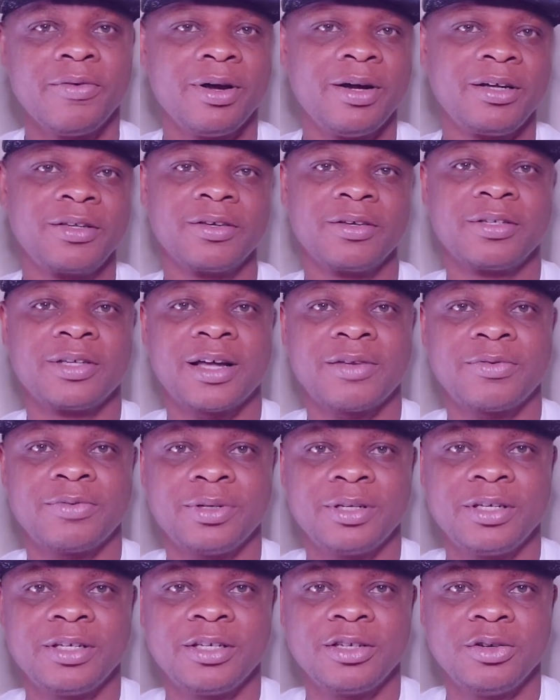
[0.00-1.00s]
Well, let us start
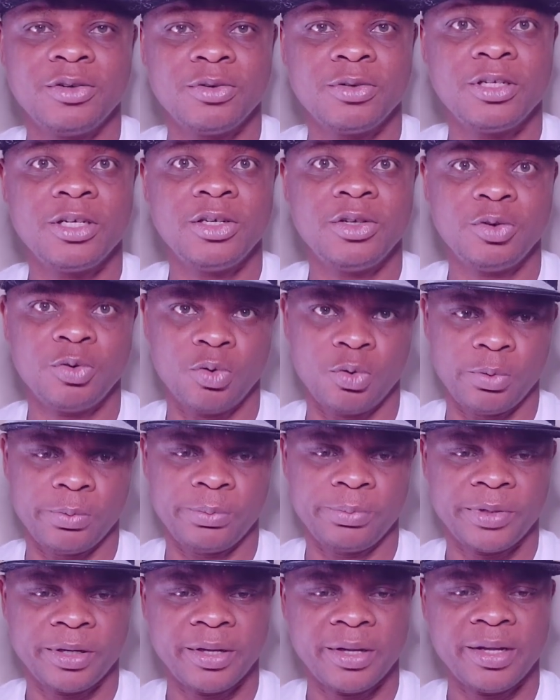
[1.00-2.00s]
with this news. Did you know
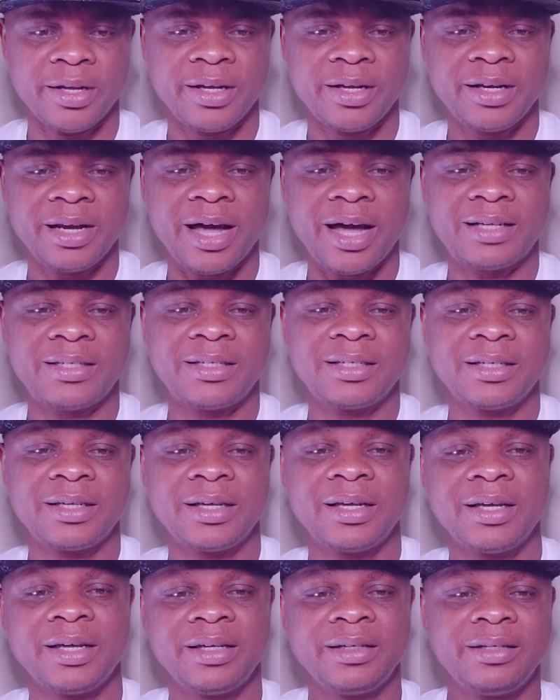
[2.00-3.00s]

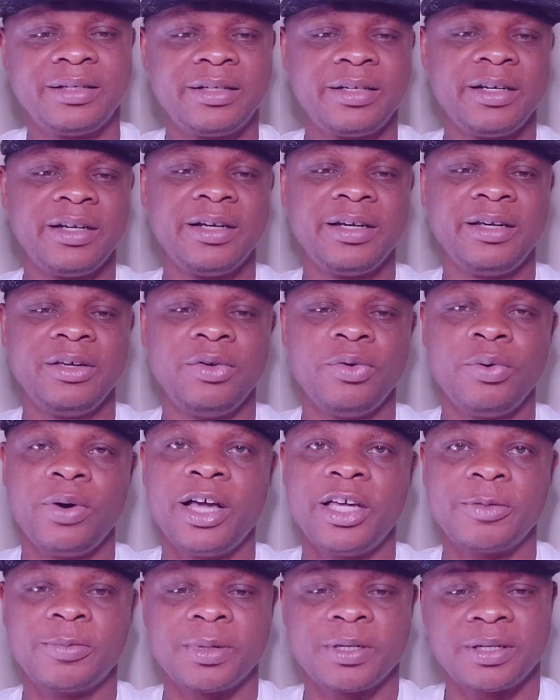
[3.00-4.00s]
that three
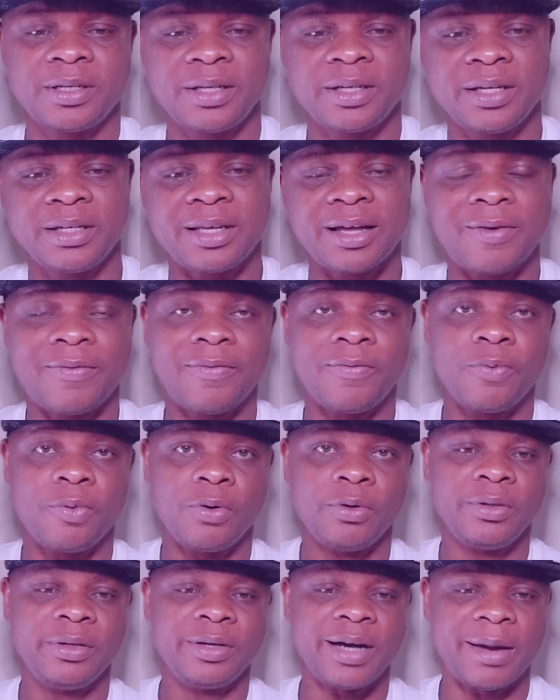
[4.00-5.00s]
U S presidents have
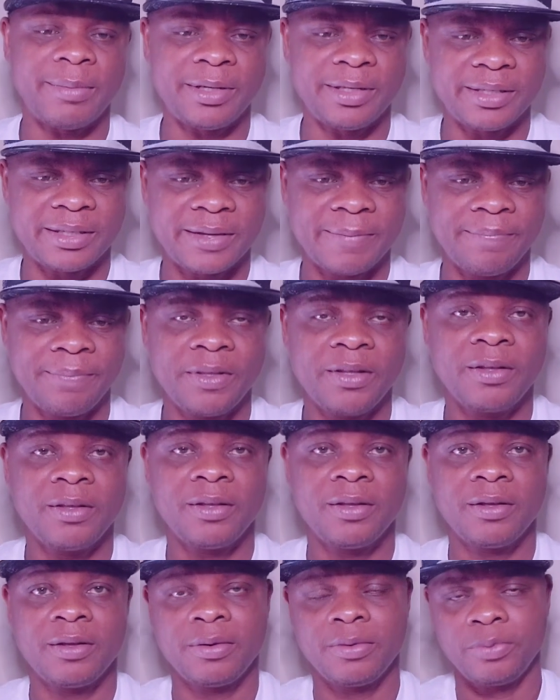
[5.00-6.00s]
won Grammys?
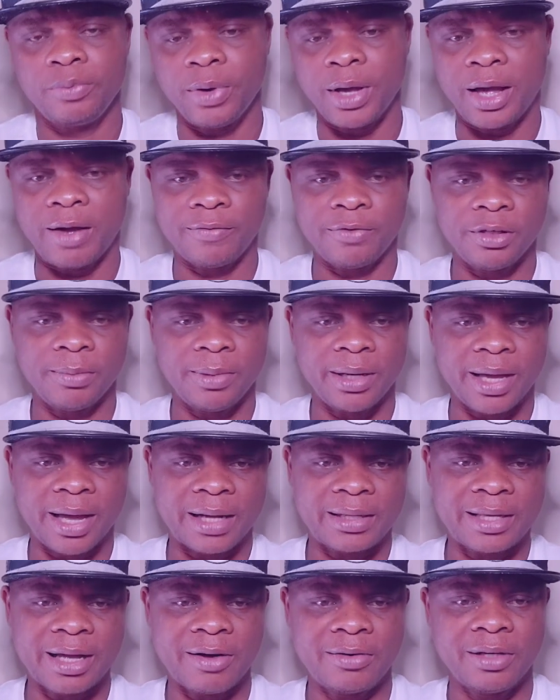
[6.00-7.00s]
We have Jimmy
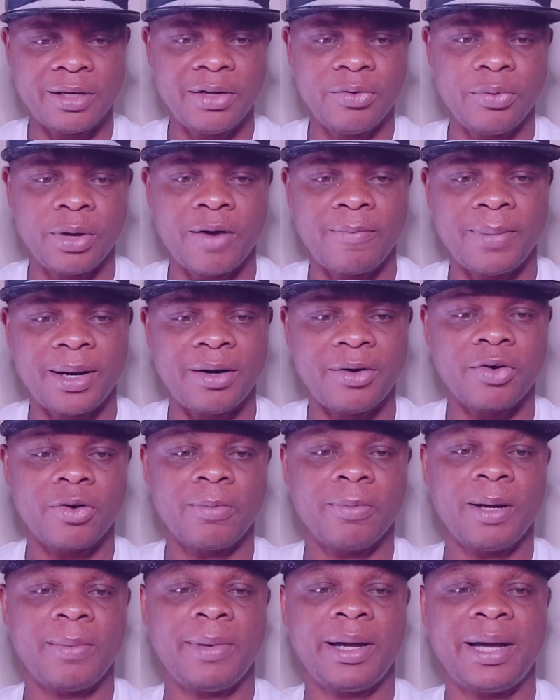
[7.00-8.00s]
Carter on the lead, we have Barack
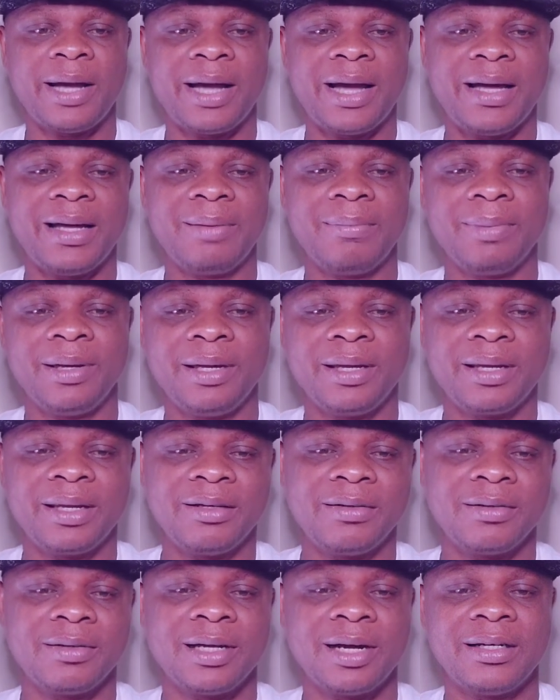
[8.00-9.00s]
Obama and Bill
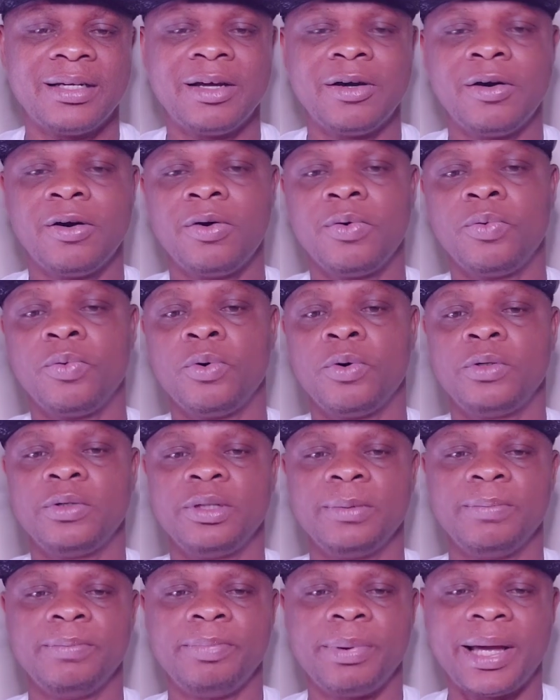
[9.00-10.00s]
Clinton, that they all won
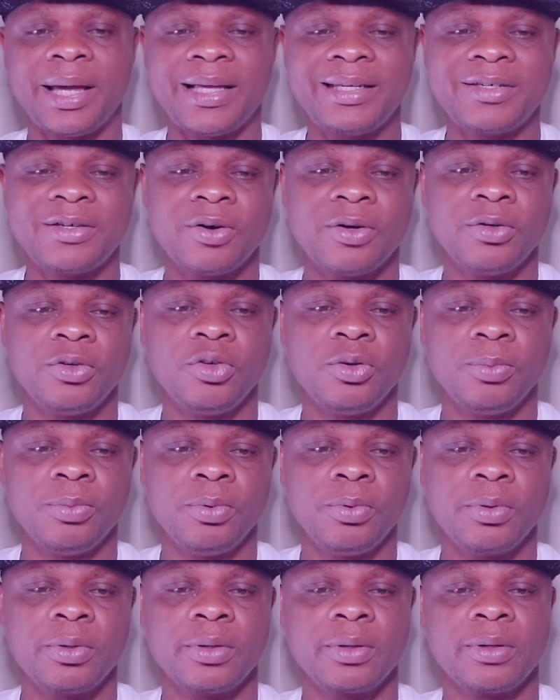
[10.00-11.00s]
the Best
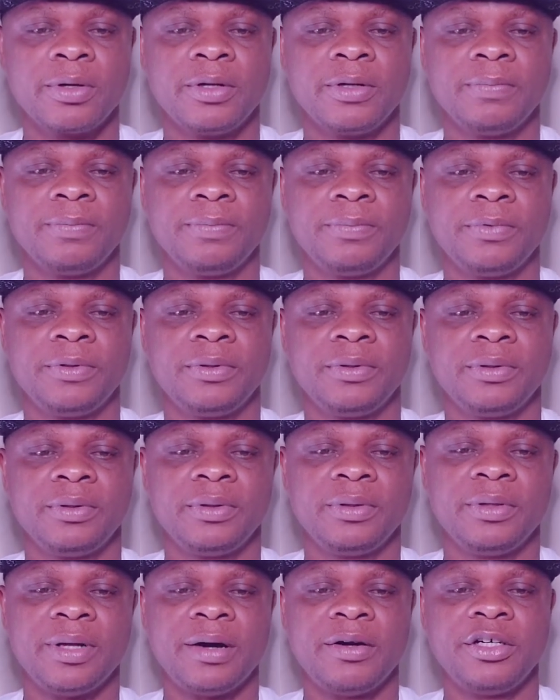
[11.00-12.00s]
Audiobook,
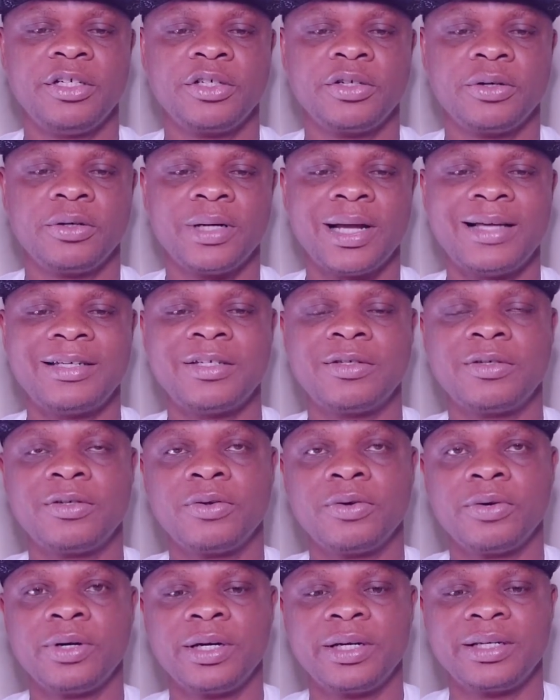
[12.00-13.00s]
Narration and
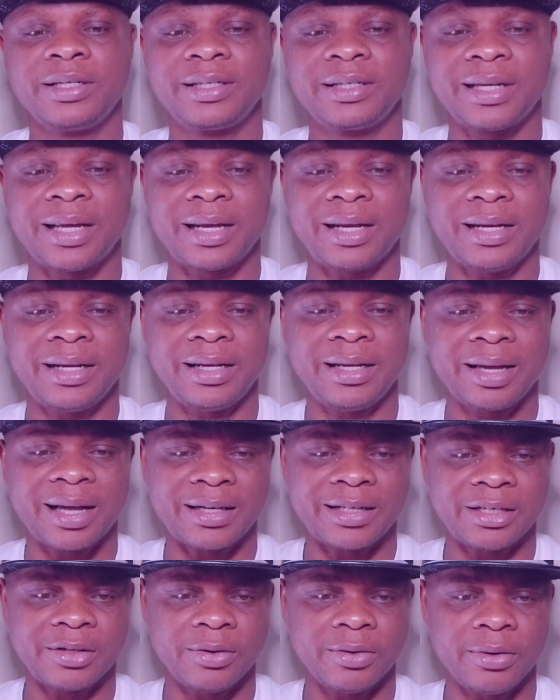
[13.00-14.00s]
Storytelling
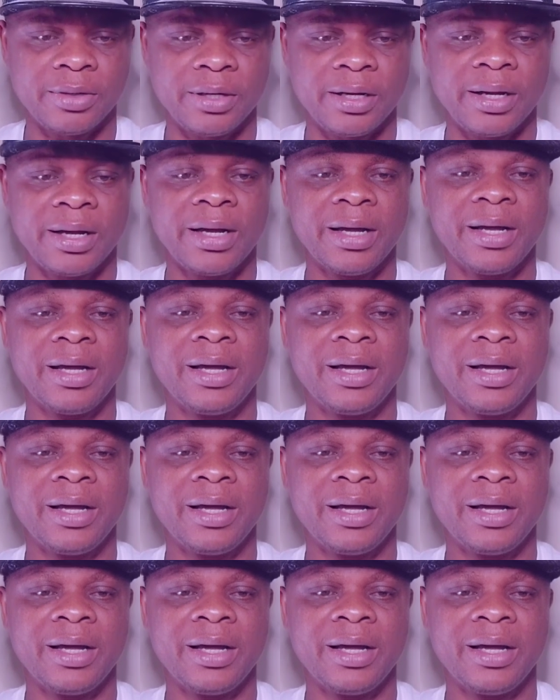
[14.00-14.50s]
category.